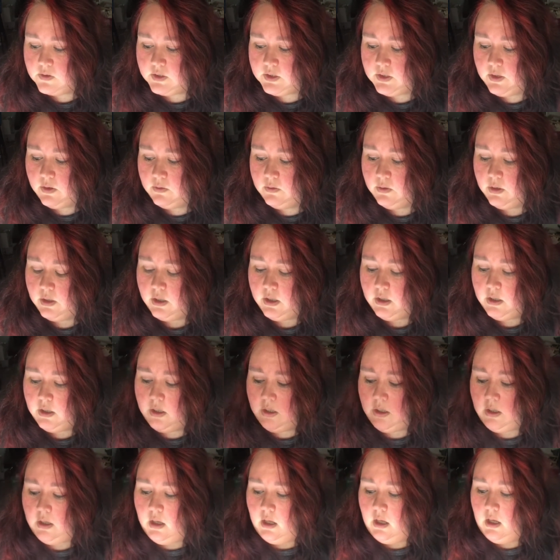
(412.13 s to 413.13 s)
So
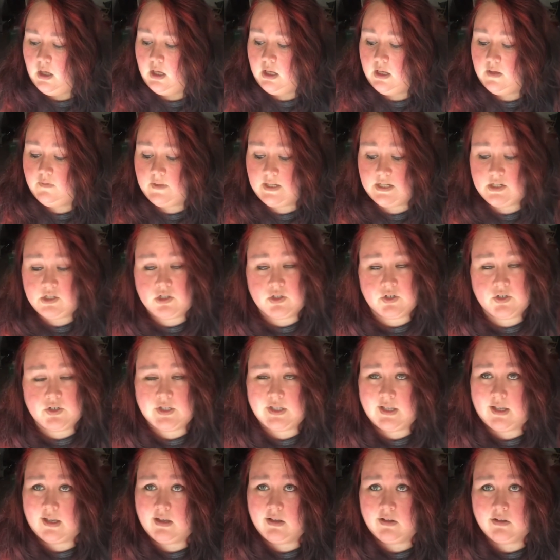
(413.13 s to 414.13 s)
if that's your
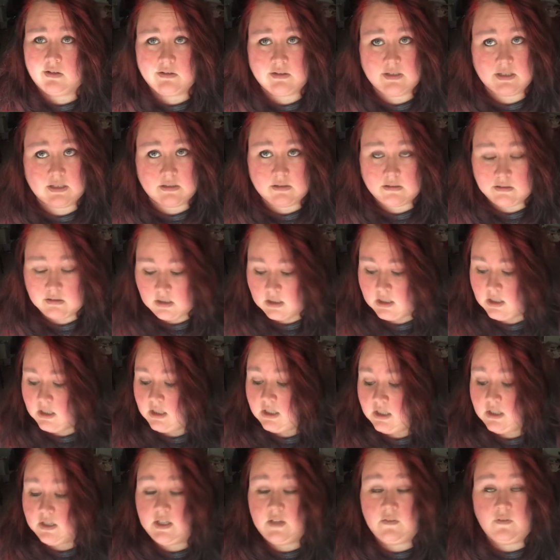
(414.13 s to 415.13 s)
style, then
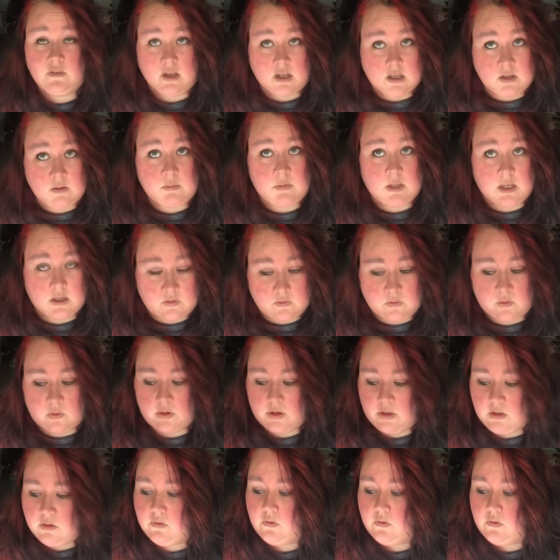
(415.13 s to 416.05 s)
they've got them now for you.